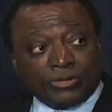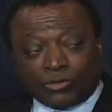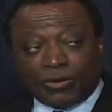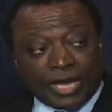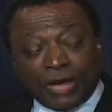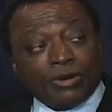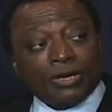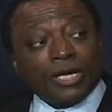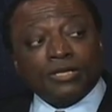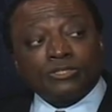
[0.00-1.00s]
throwing out our
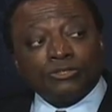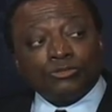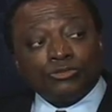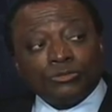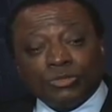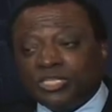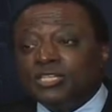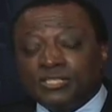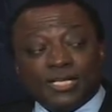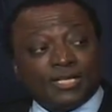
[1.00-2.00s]
Constitution, which he
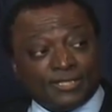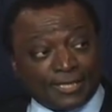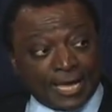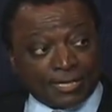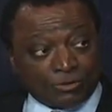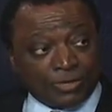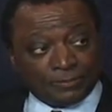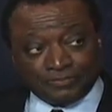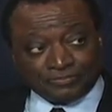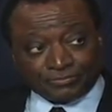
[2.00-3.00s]
has said is
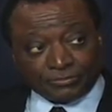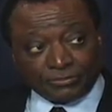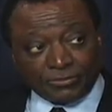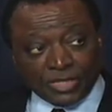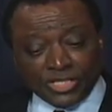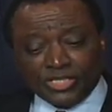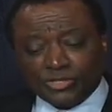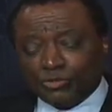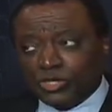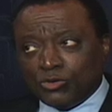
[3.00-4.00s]
inadequate. He
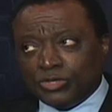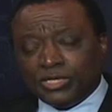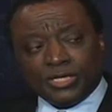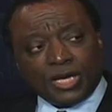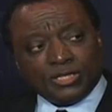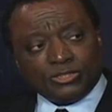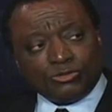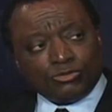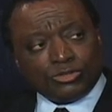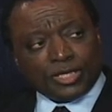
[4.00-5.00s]
says we don't need a
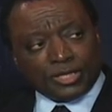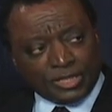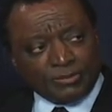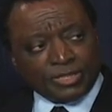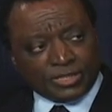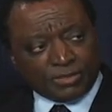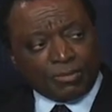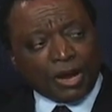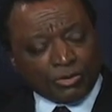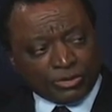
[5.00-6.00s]
Constitution that limits the
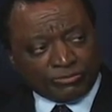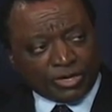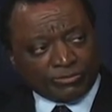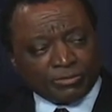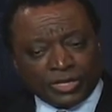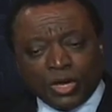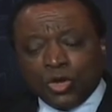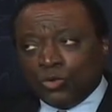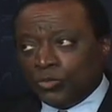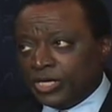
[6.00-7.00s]
power of government.
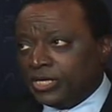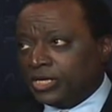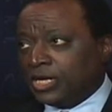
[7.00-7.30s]
We need a